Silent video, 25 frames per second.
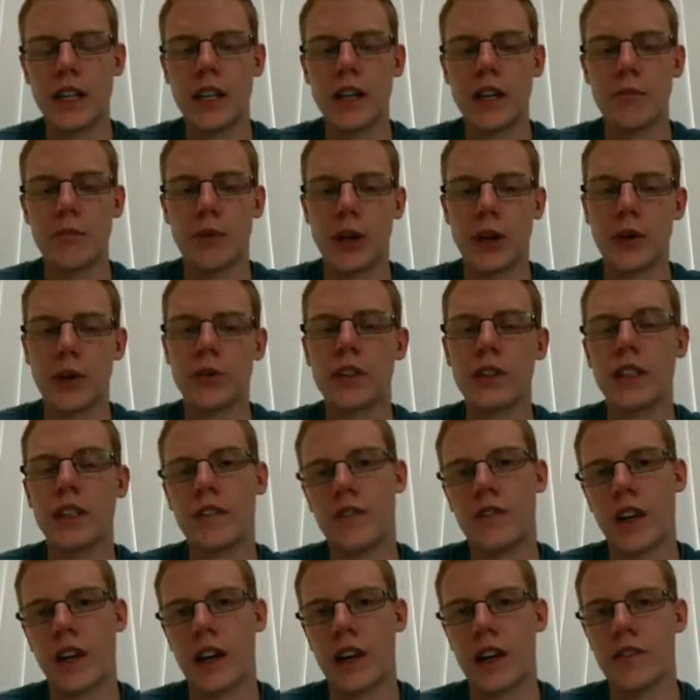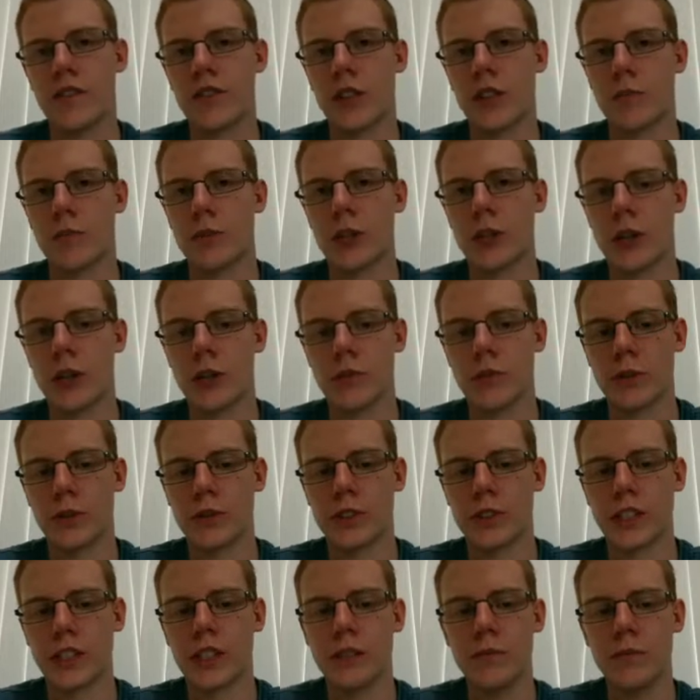but only if they have some terminals
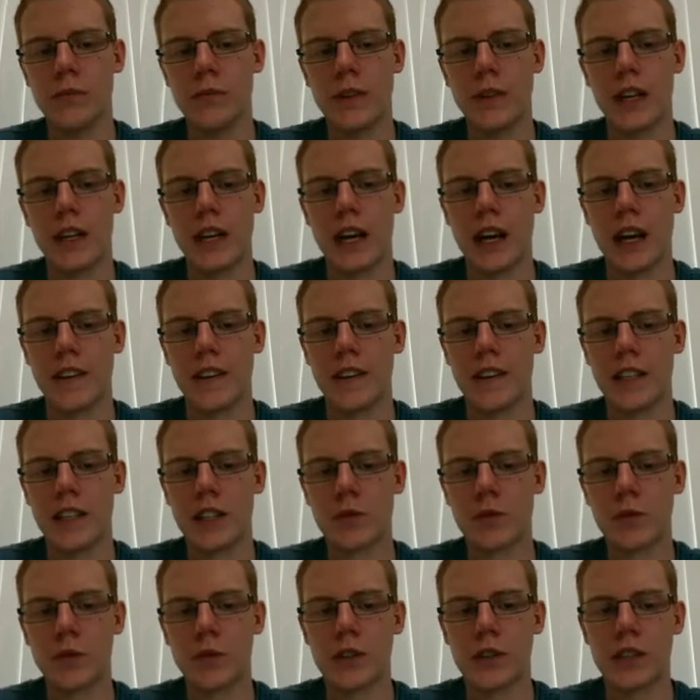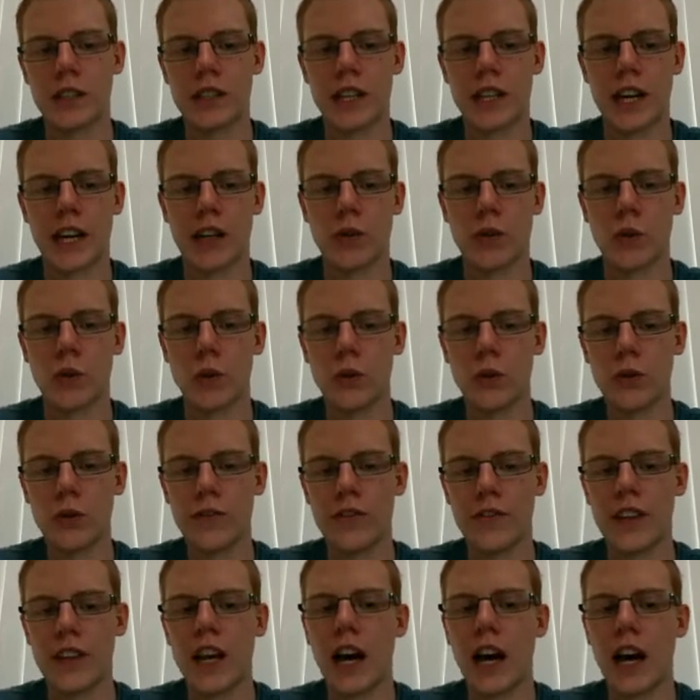in them. And this will contain all of
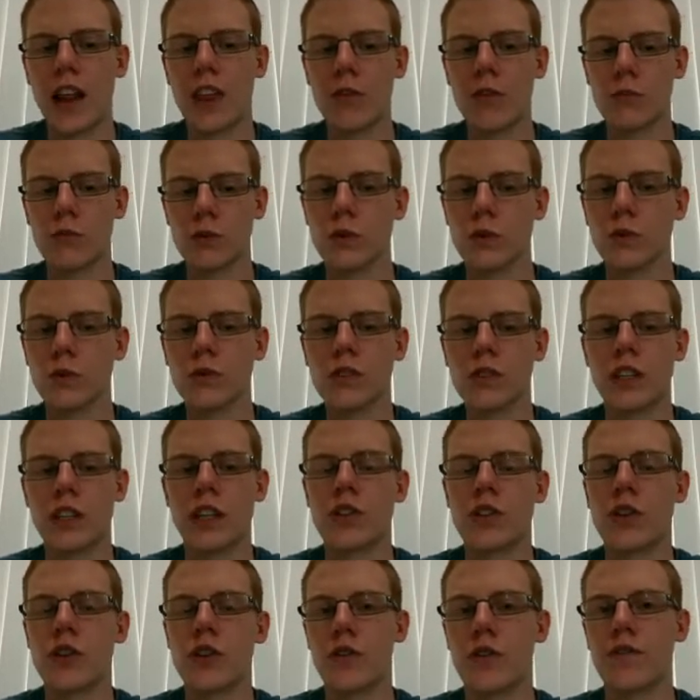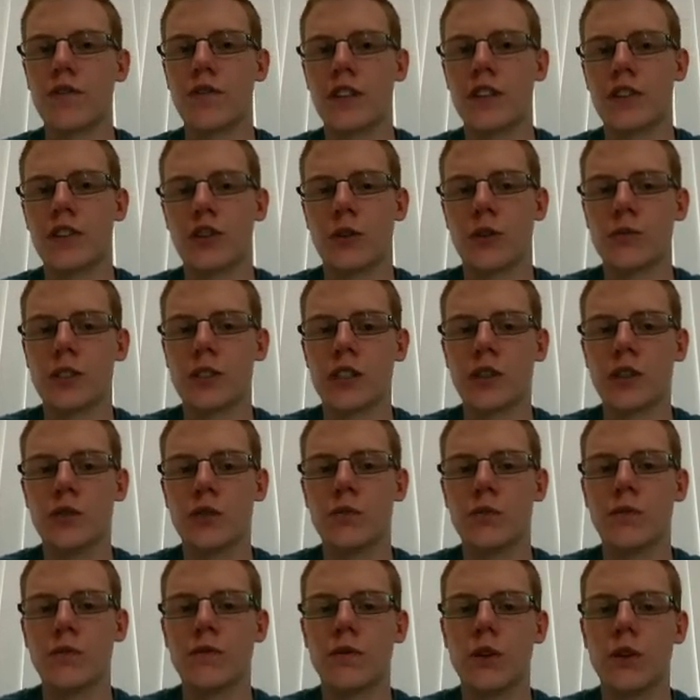the other rules that don't fit Chomsky
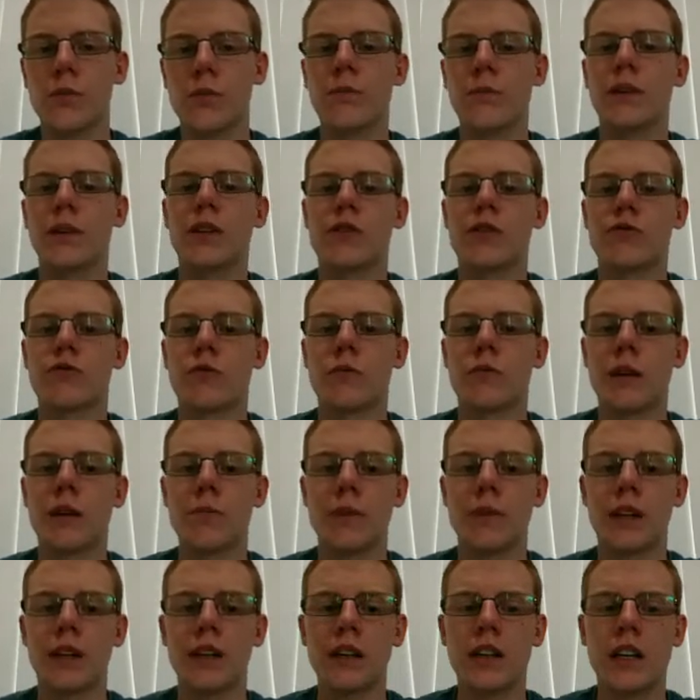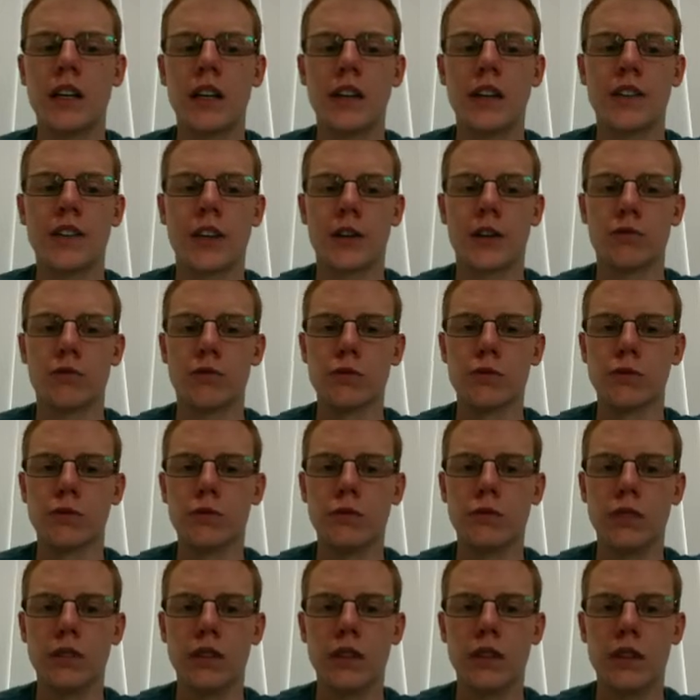Normal Form, because remember that a
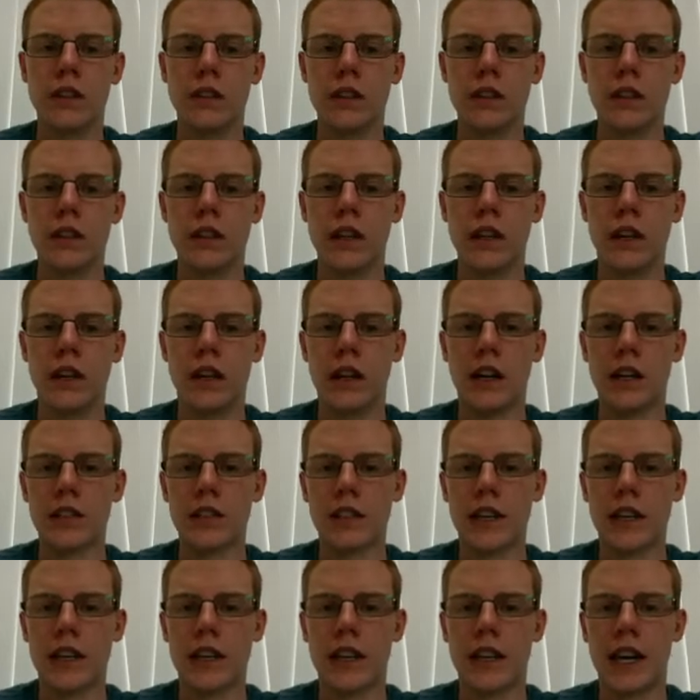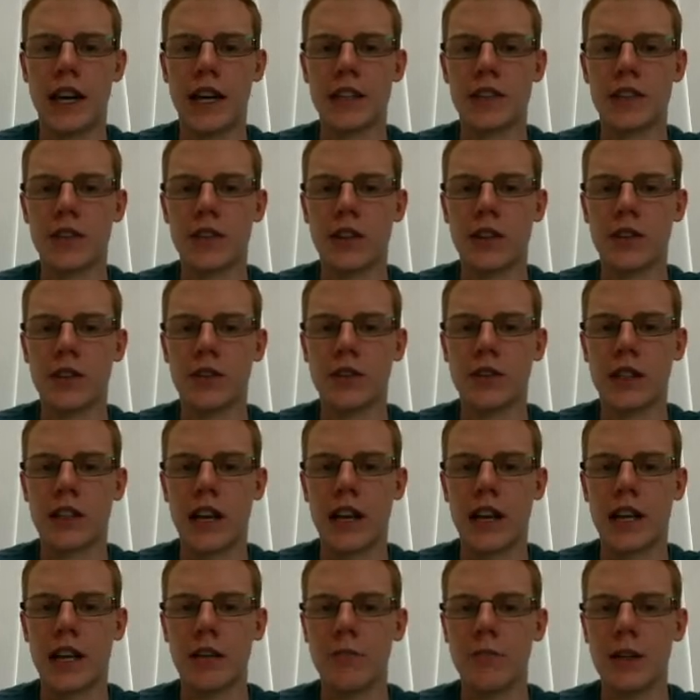rule, say S goes to
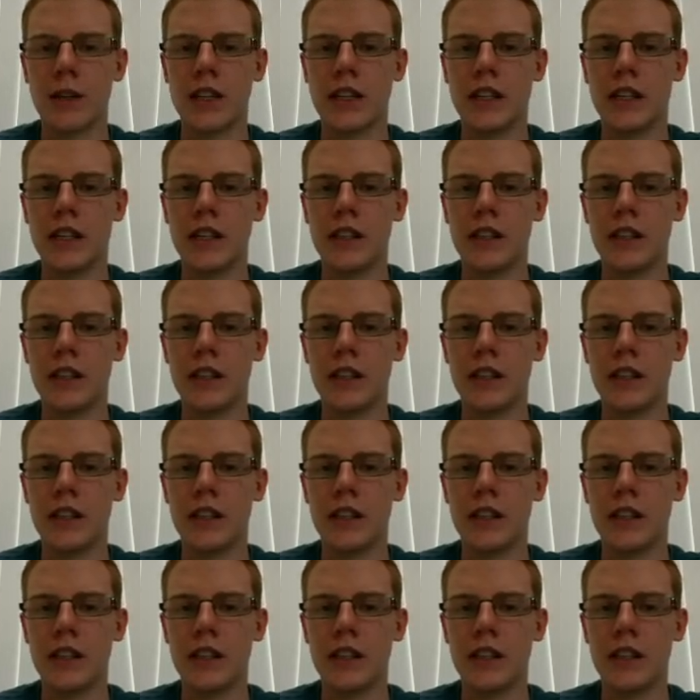AB,